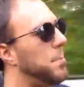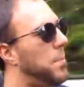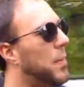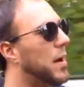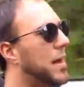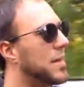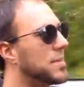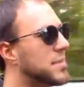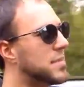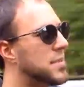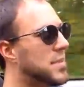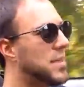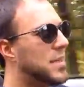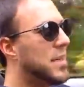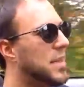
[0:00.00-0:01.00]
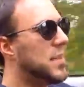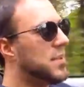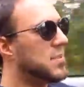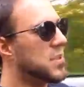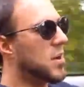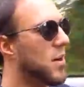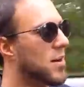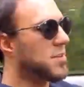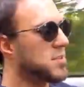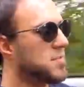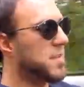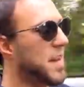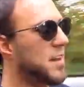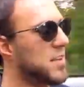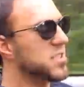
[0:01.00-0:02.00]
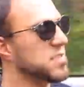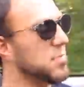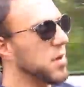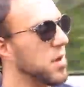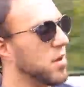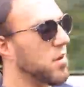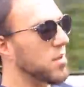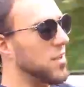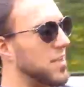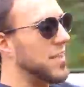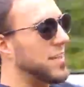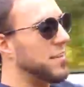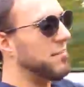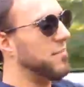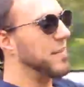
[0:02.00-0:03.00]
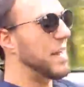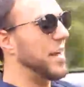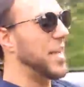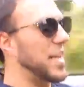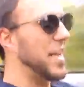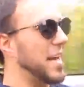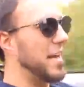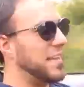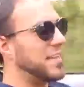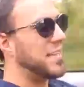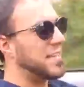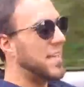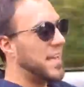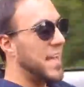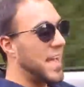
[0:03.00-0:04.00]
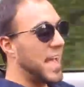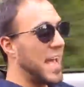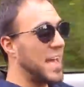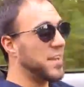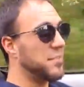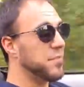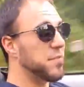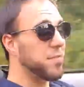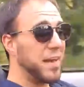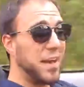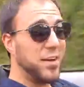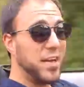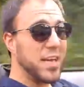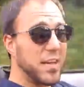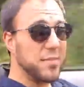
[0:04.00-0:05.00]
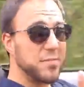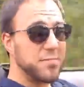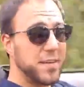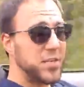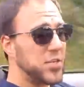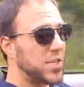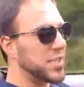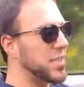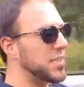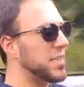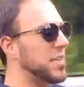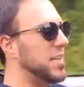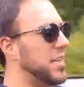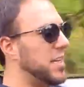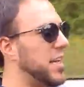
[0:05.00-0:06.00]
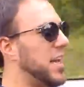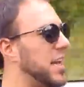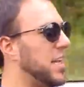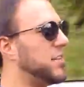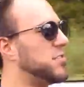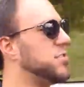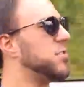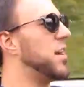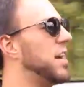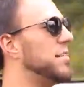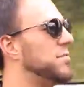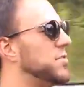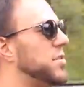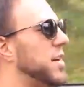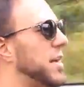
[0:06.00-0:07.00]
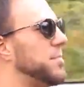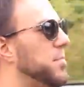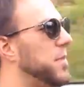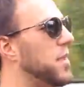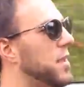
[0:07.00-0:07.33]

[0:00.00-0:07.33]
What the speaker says: But this car is very small, very light, and very efficient in its drivetrain.